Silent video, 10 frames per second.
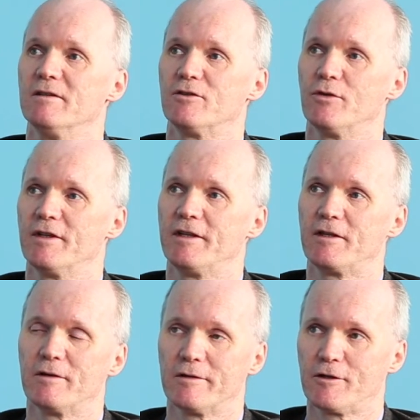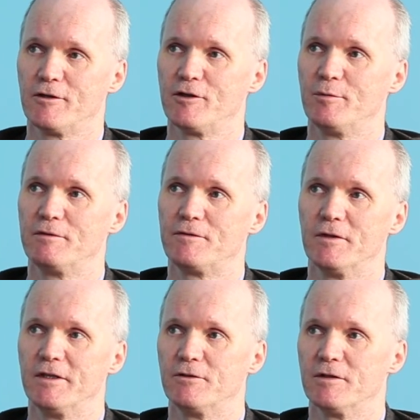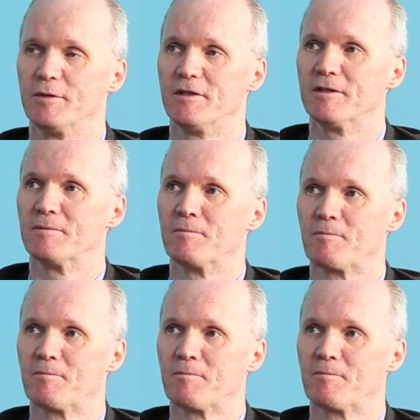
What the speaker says: so that they can contribute fully to the meeting.